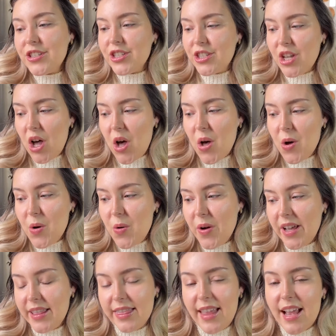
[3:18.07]
So
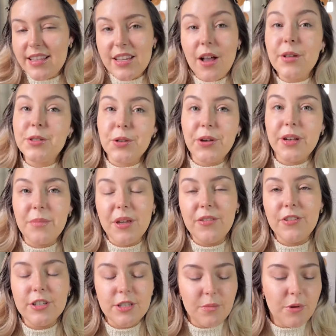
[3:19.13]
that's also going to be a
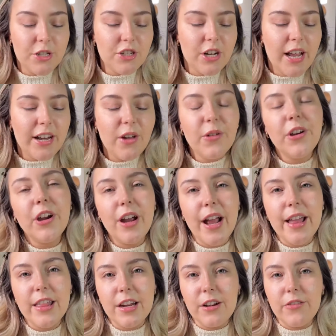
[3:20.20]
first impression. I know her
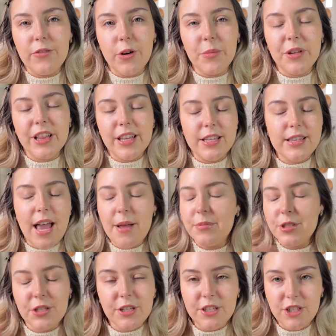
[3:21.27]
highlighter formula is
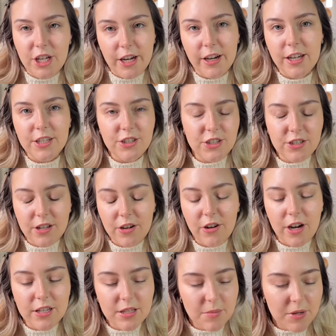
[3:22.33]
absolutely cherished
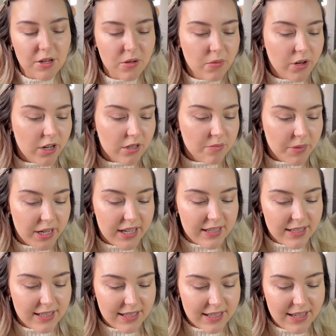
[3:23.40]
across the beauty world,
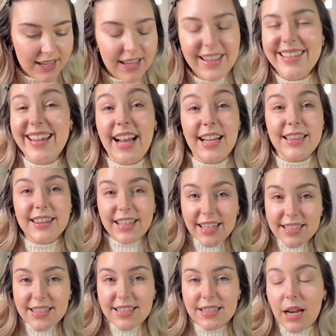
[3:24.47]
but yeah,
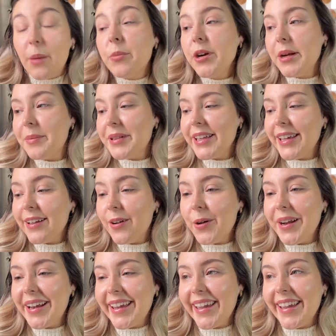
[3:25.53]
let's stop rambling,
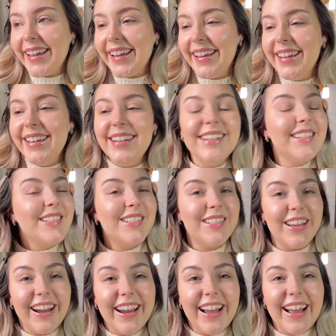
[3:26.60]
Courtney.
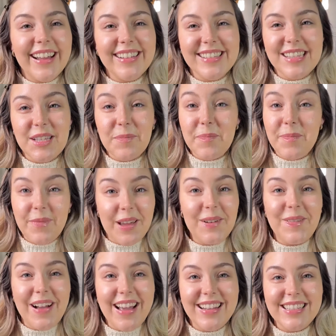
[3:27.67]
Sorry guys, it's been a
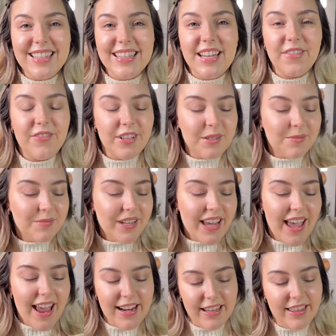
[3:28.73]
while since I filmed
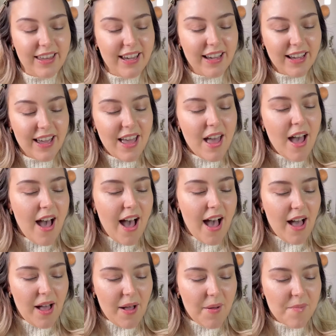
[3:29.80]
anything.
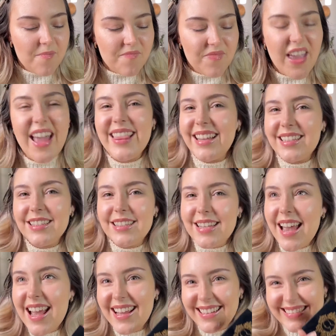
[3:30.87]
And let's
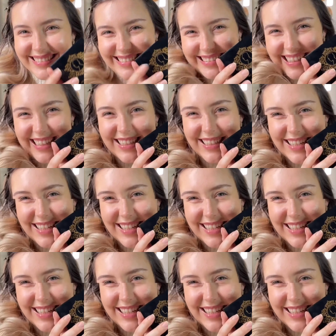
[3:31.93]
get into it.